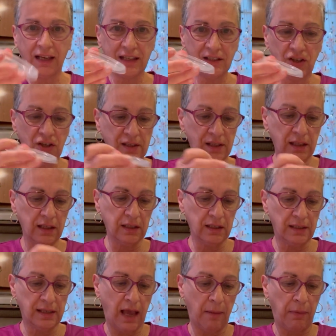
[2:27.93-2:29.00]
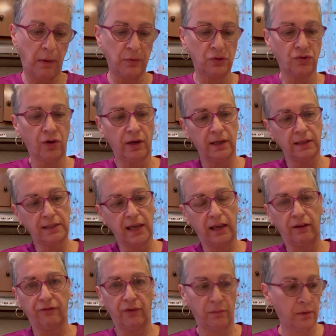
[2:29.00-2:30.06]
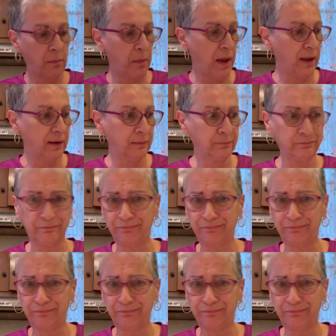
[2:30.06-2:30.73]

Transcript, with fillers: It's just a little tap. I was trying to take it from the bottom.